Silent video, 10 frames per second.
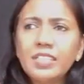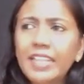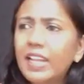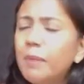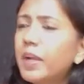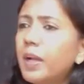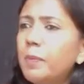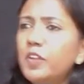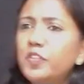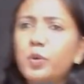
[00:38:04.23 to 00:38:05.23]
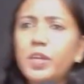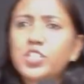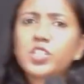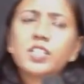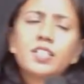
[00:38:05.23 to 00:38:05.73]
take up a couple of
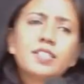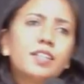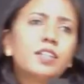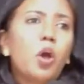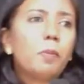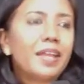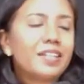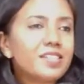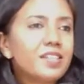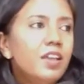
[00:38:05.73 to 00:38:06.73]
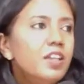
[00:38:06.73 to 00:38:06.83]
questions and comments